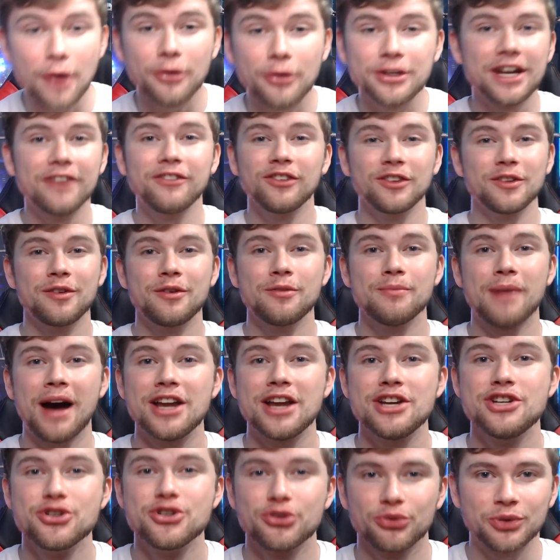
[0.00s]
would definitely be my
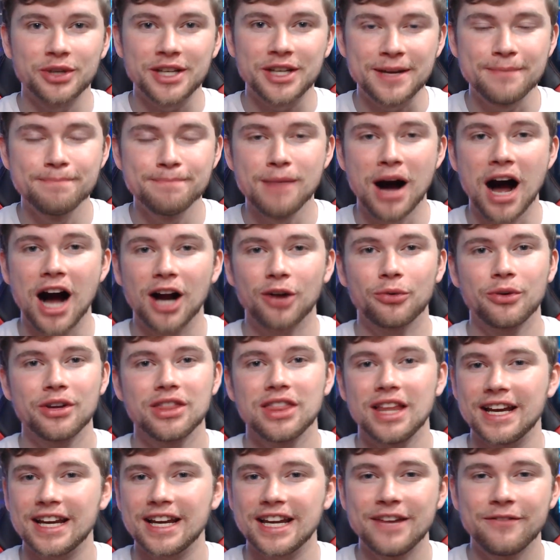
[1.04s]
dream mock, with
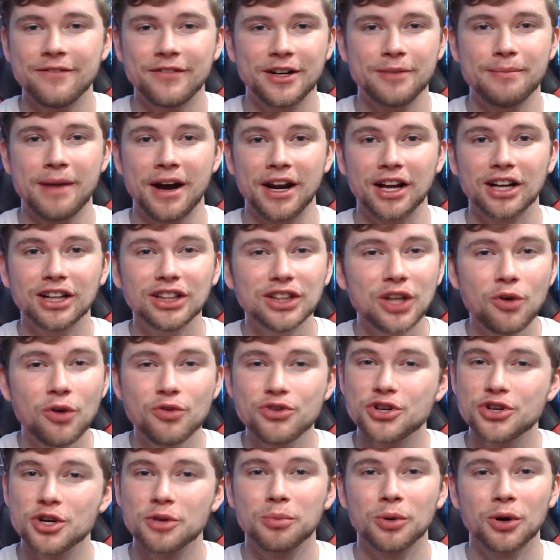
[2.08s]
like infinite amount of clone
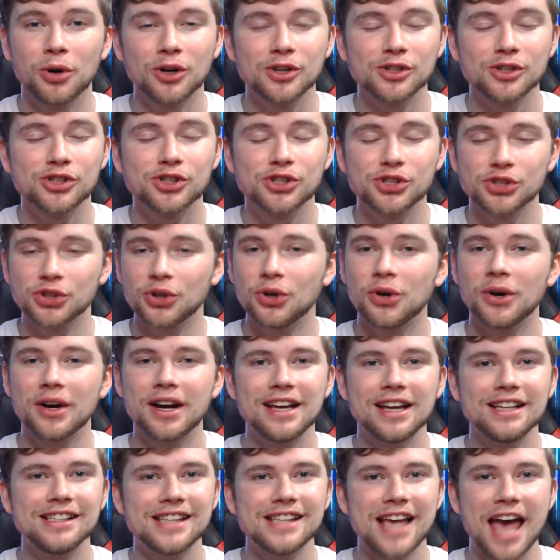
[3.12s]
troopers,
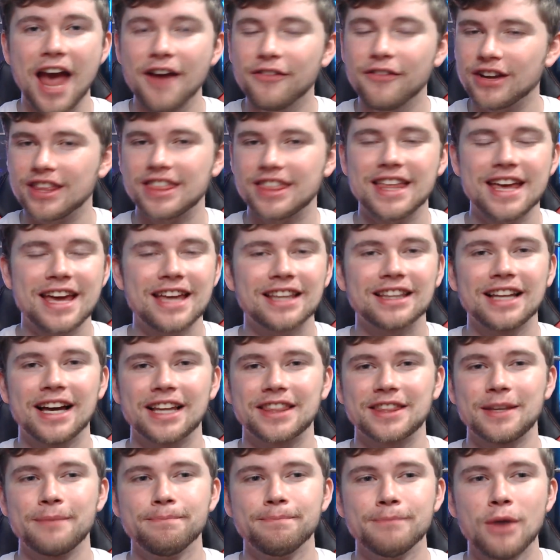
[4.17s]
droids, everything, like
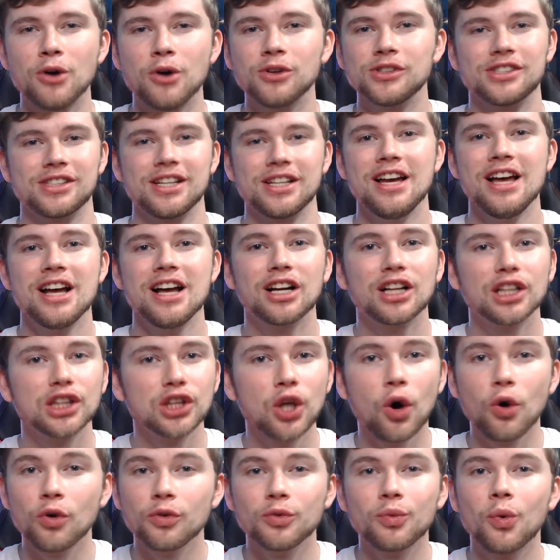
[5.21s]
the most
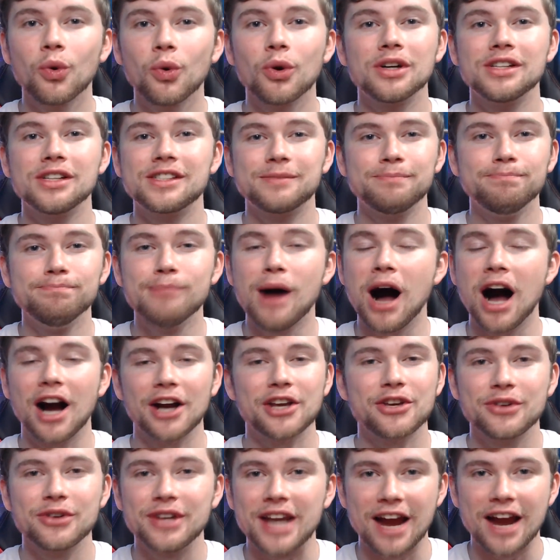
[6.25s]
Clone Wars mock
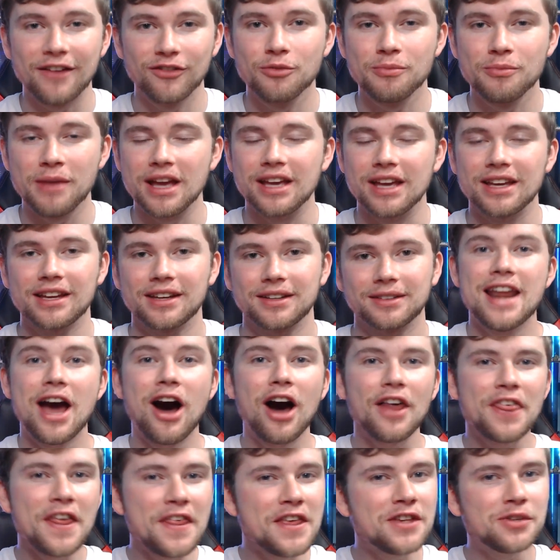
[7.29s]
you could ever make. Now,
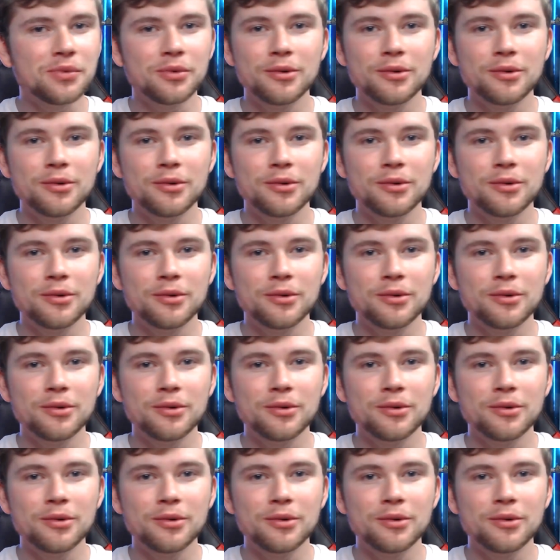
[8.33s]
I thought this